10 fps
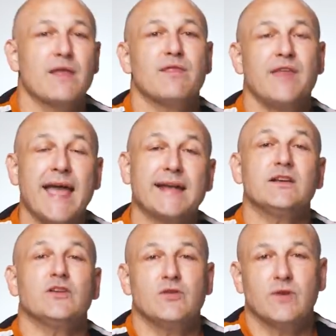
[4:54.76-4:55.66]

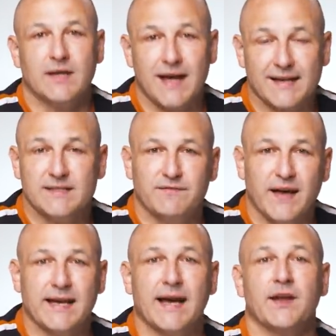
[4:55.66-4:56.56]
Then you can
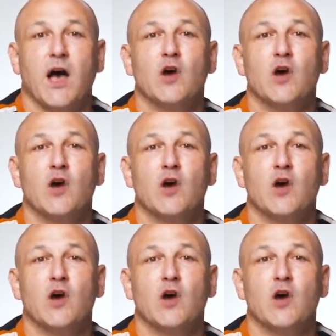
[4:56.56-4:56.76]
activate and